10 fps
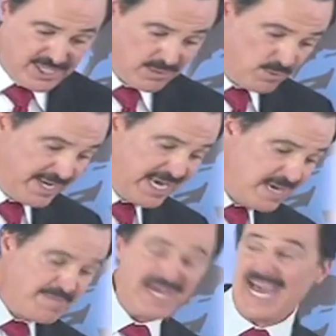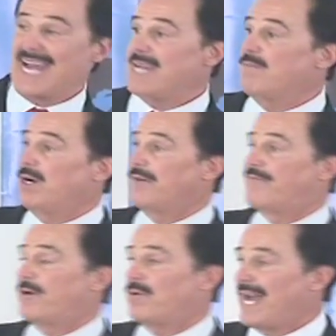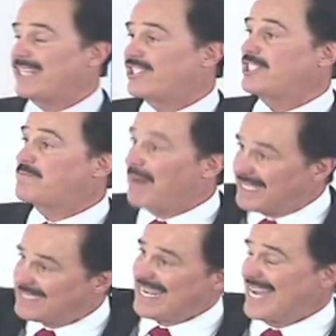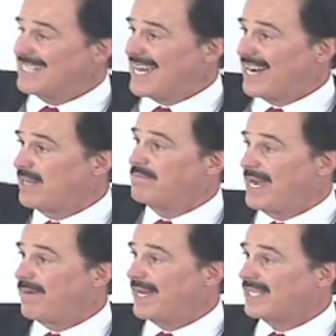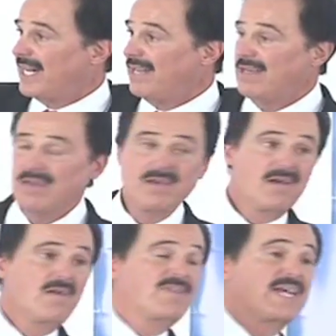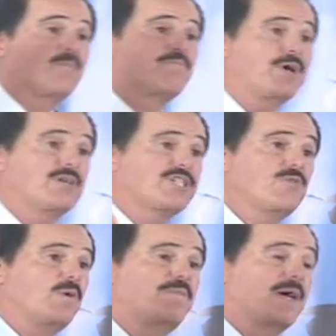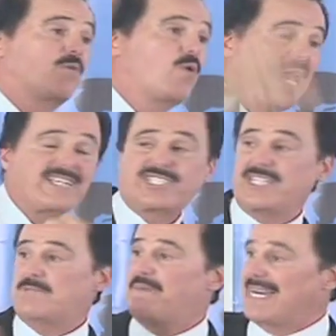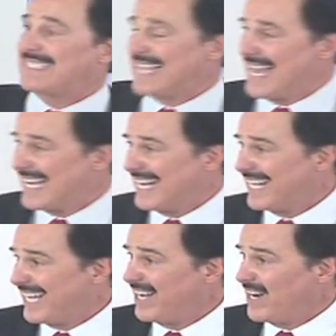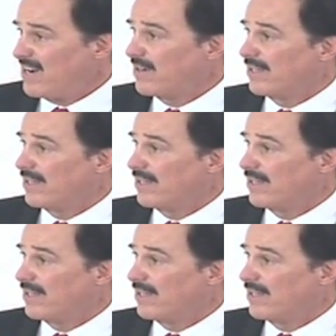Would he be any more of a racist by saying that in America than a person would be a racist by saying it here?